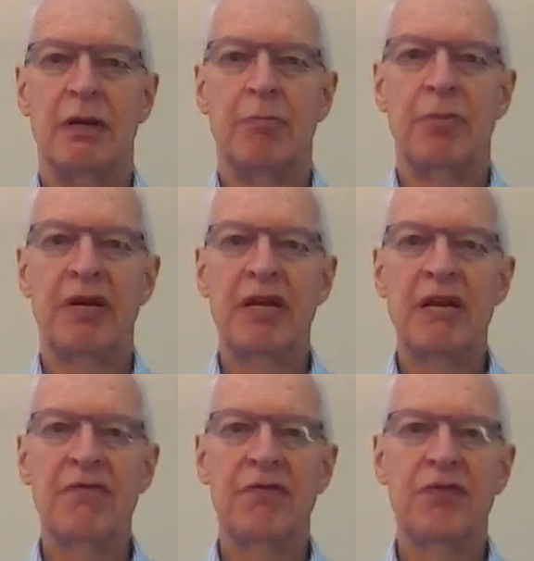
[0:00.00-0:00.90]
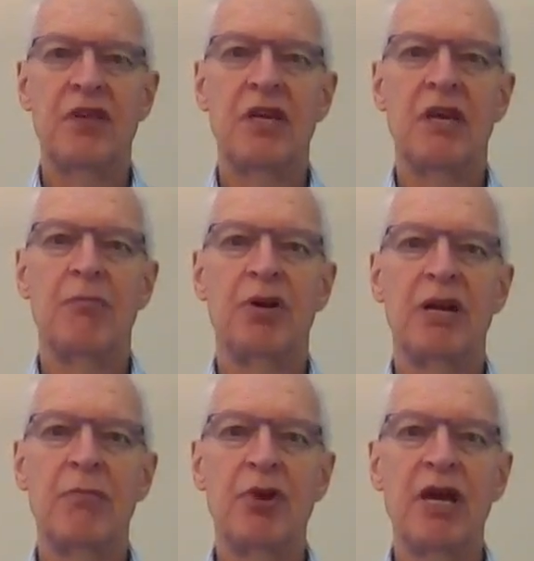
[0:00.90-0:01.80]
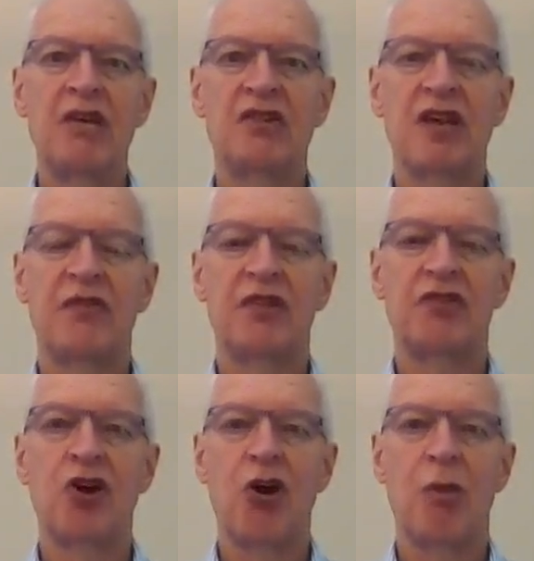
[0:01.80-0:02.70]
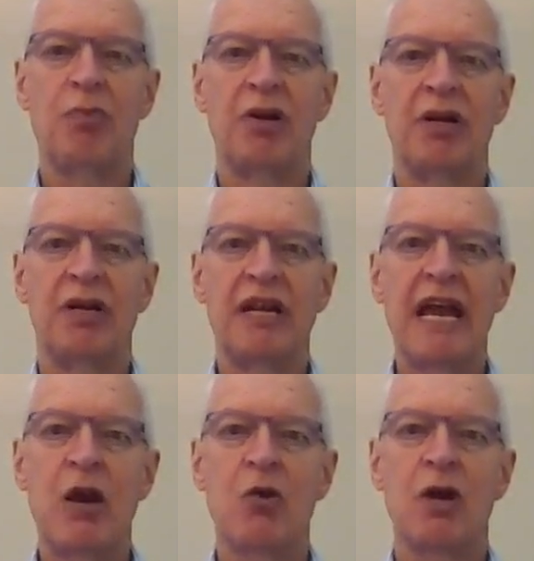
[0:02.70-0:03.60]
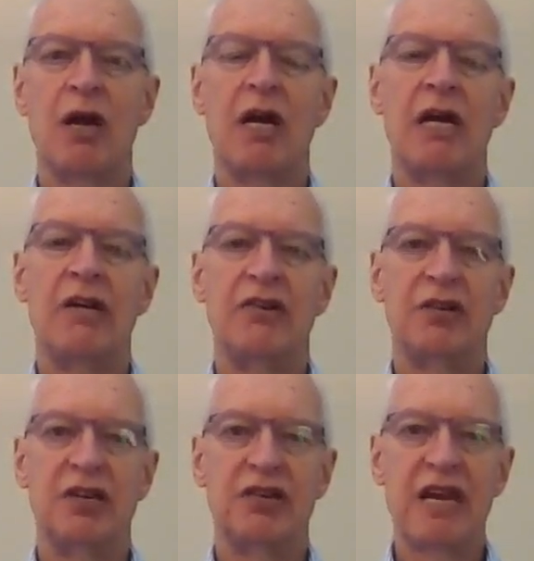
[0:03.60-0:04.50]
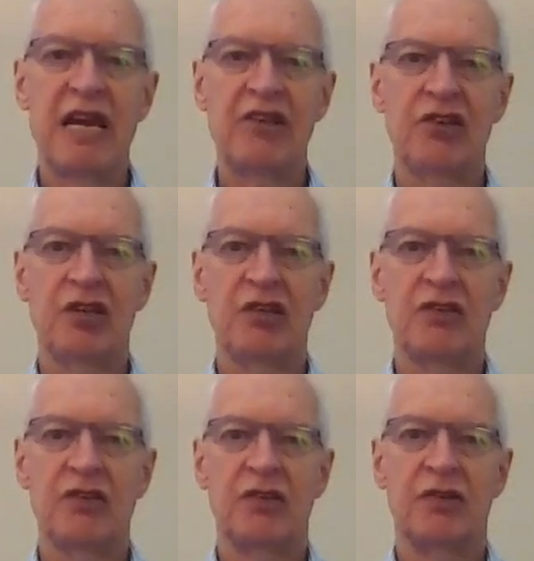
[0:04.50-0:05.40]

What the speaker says: But if the polymerase at the top now detaches,